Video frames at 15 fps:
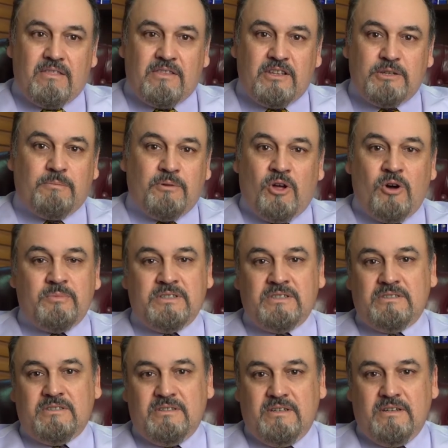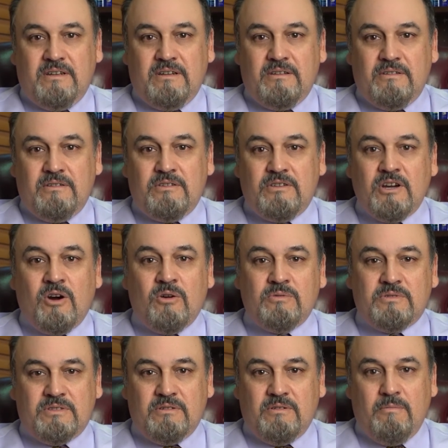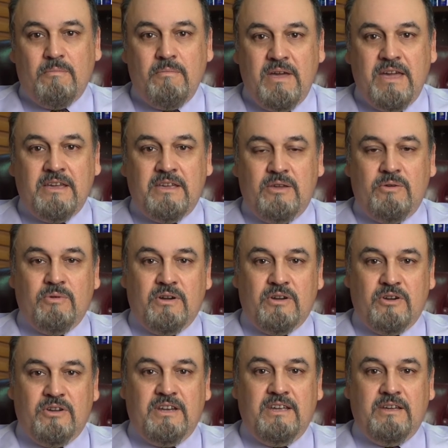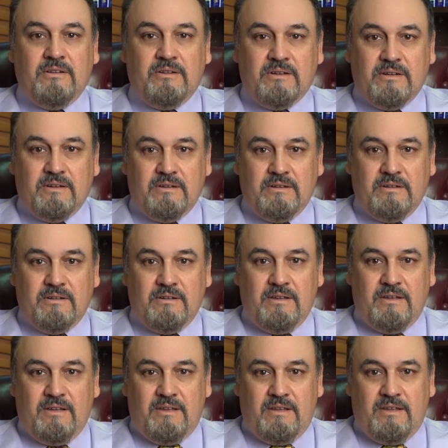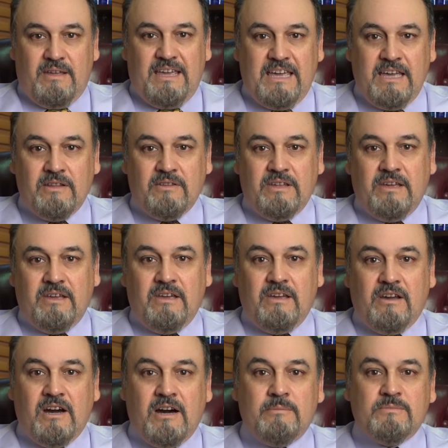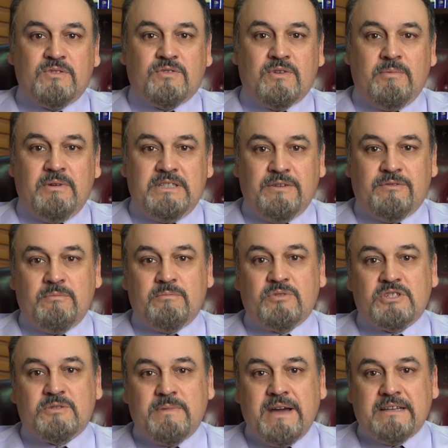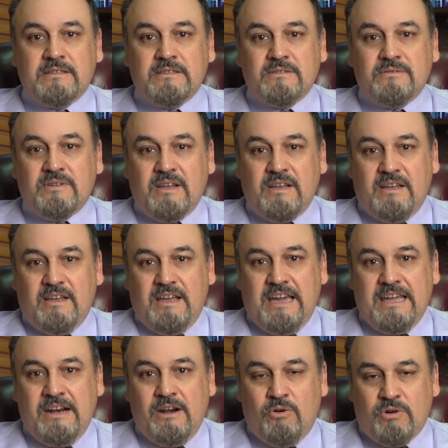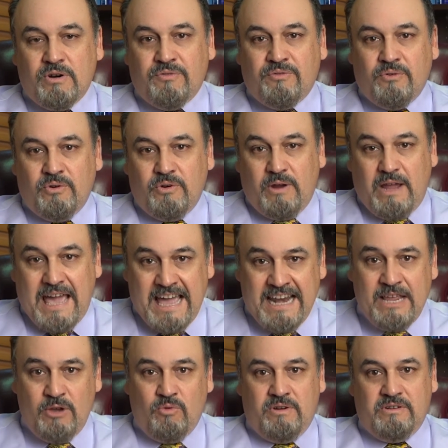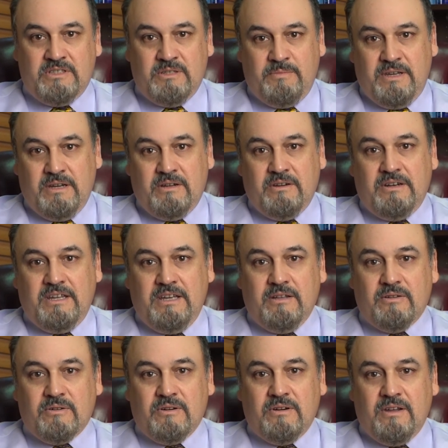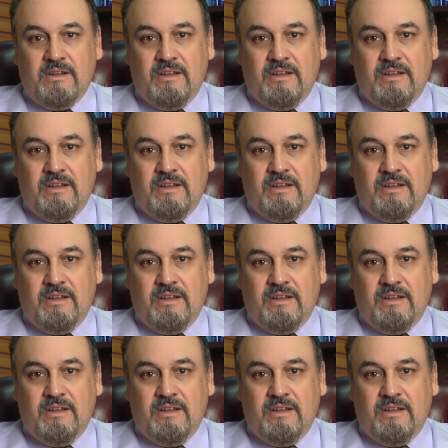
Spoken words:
the diplomas don't make you a good healer. Healing comes from a different perspective, and in order for anyone to be a good healer,